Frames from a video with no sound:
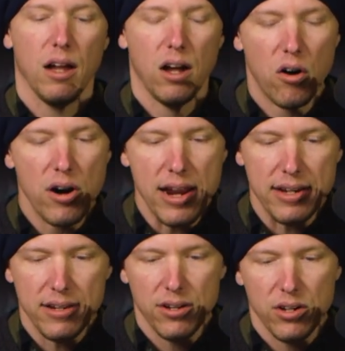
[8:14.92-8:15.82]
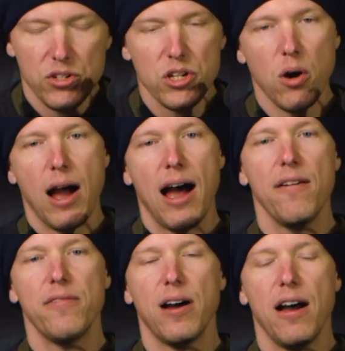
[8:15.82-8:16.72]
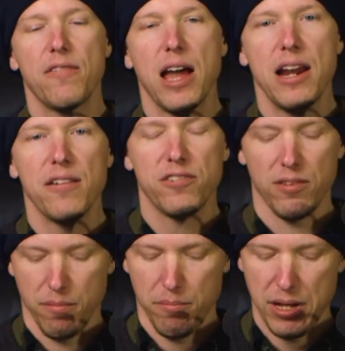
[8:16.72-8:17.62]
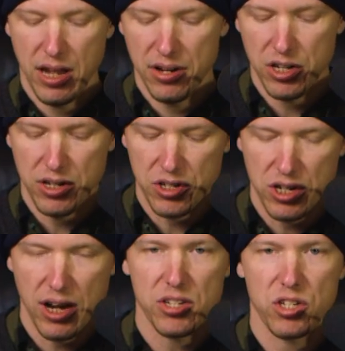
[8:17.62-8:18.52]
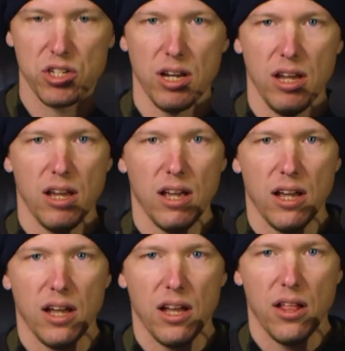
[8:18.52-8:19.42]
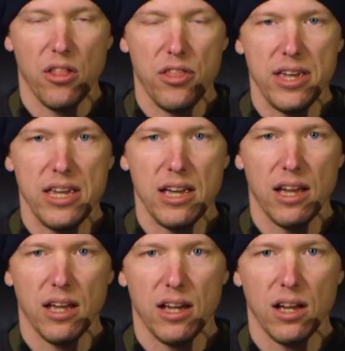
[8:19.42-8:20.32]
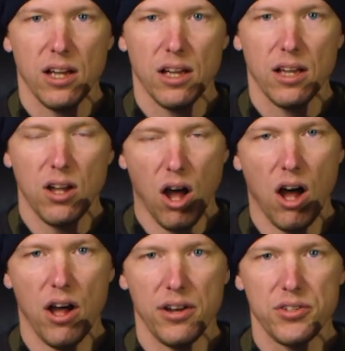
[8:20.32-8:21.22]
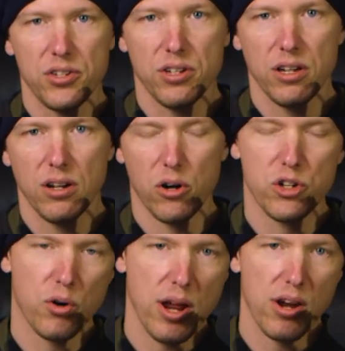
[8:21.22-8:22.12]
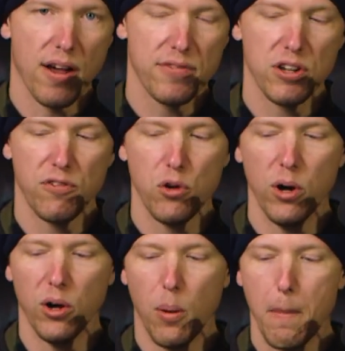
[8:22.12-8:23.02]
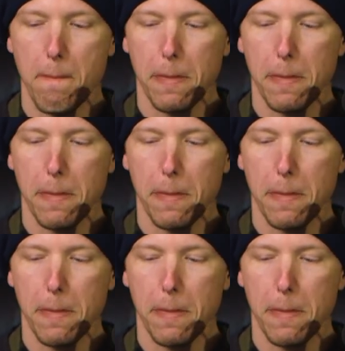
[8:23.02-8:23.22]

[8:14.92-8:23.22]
All right, so I've kind of begun to discuss the cons or trade-offs, if you will.